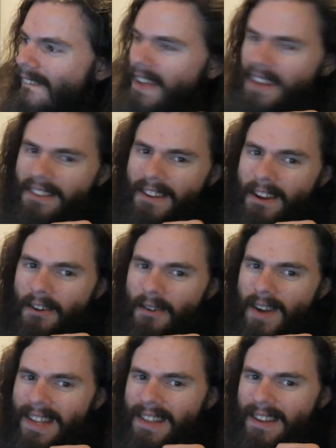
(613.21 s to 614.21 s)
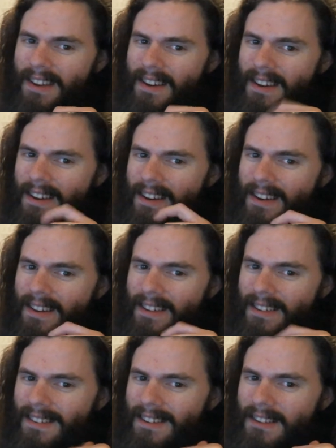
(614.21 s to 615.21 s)
Isn't it great that a, uh, uh,
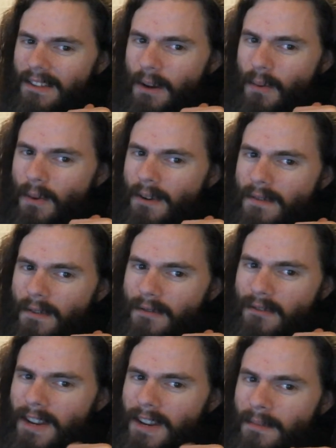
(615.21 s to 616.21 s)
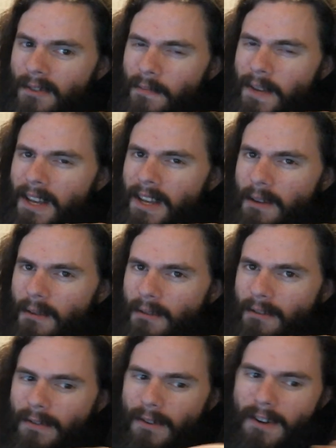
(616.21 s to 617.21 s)
their word for freedom is being used
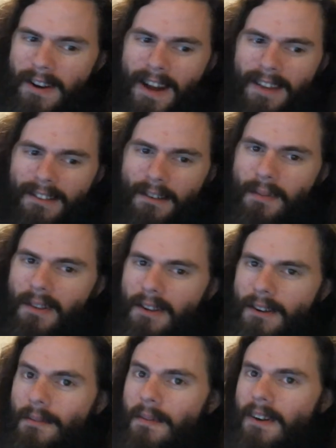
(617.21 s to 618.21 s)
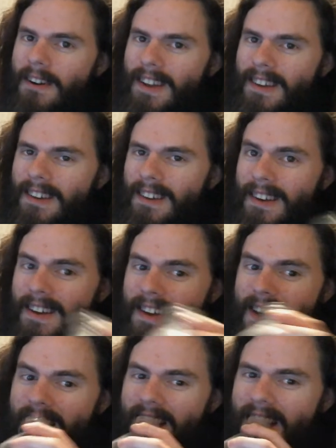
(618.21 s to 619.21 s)
for a Nazi political party?
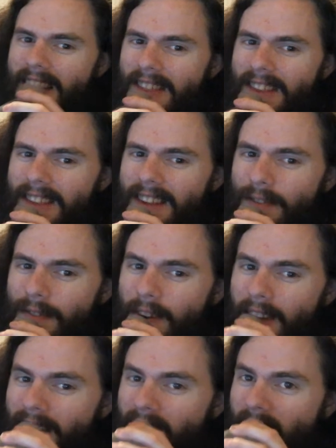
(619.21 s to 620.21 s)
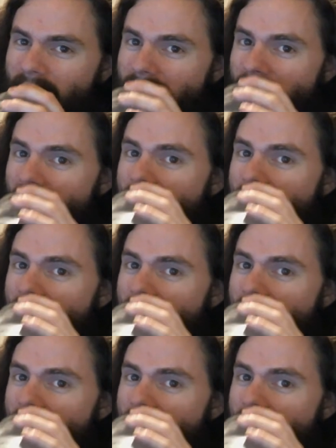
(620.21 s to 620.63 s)
I think that's fucking great.